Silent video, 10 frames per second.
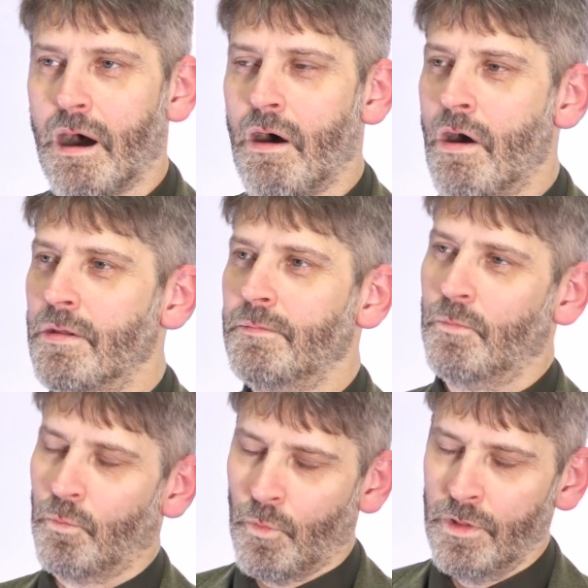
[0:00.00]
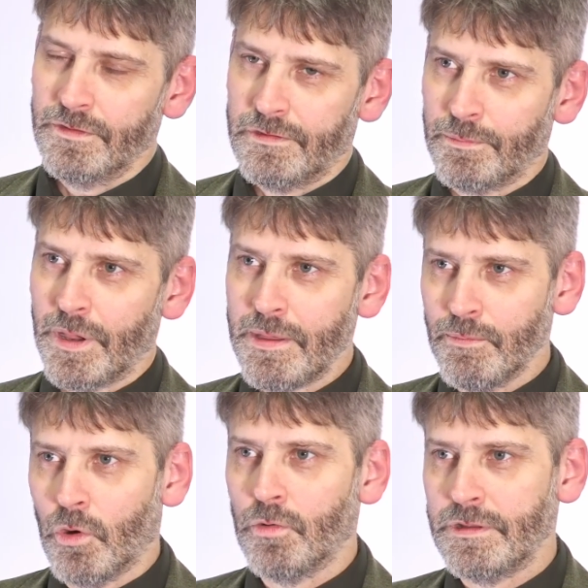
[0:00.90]
I want to be
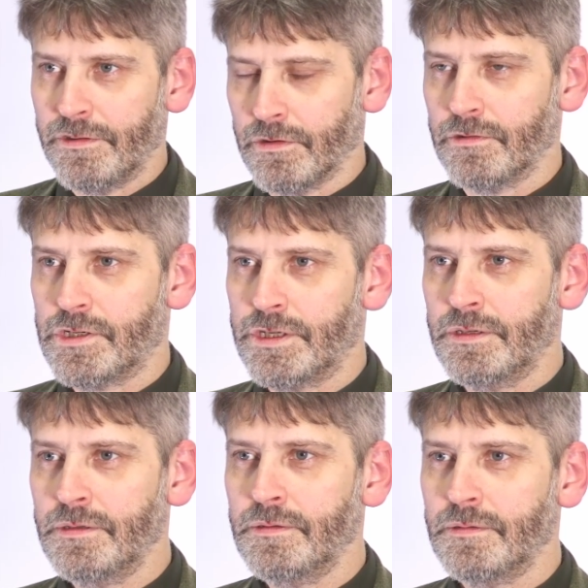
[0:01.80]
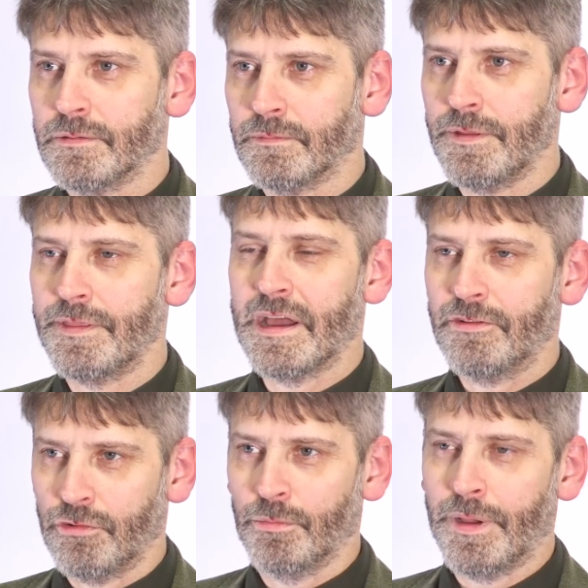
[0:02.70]
more in touch with the
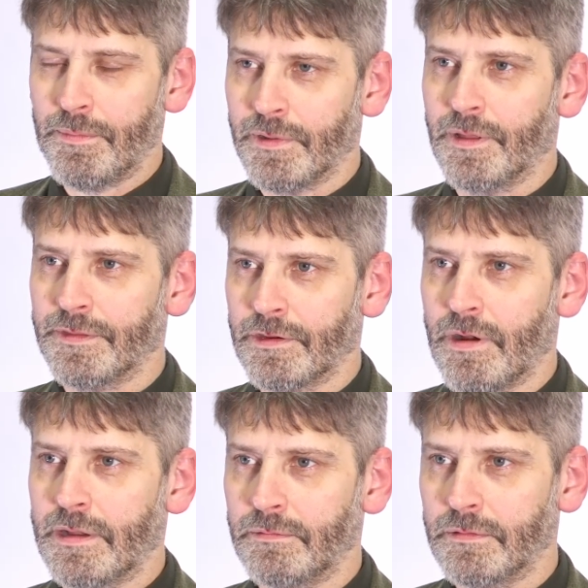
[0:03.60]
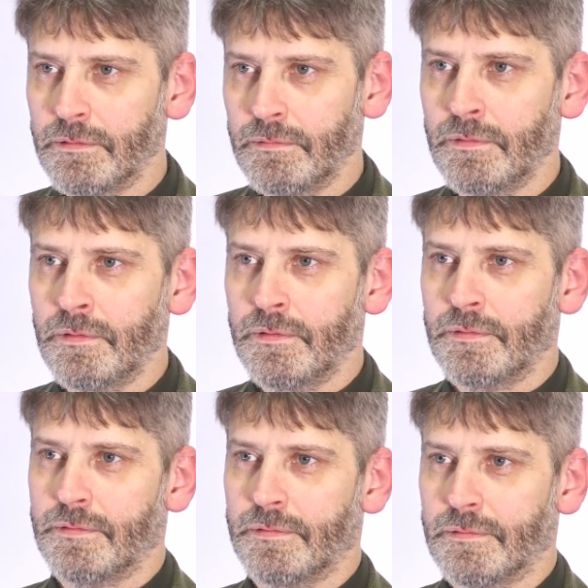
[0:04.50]
actual people on the ground.
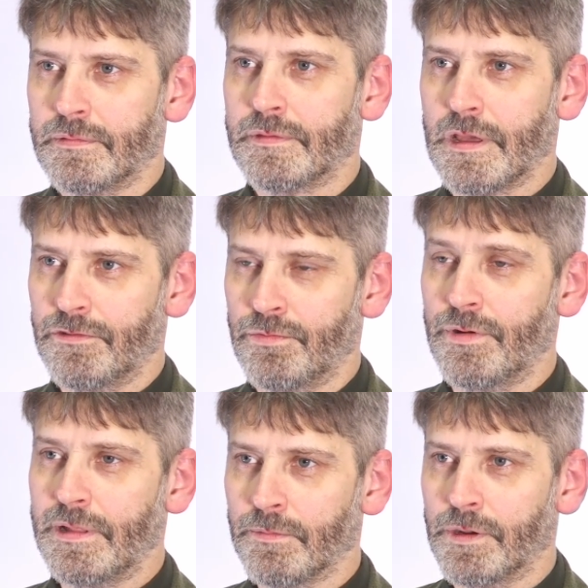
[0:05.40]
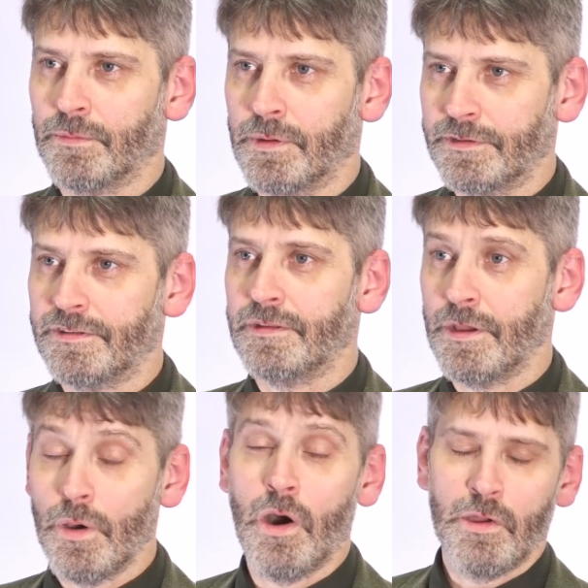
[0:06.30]
That's really what I want to
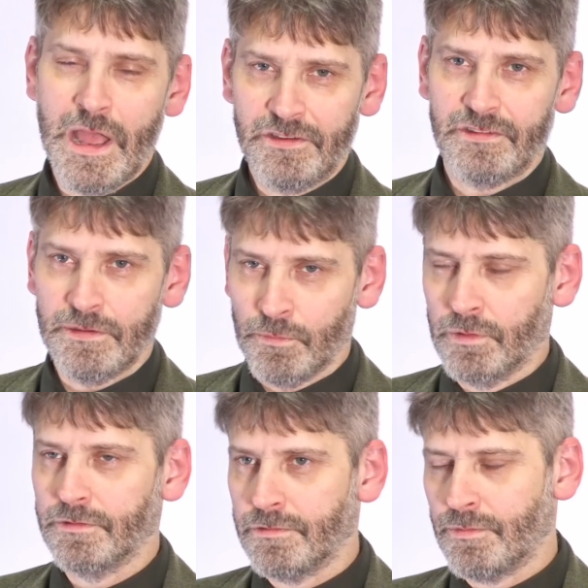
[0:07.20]
do. I actually want to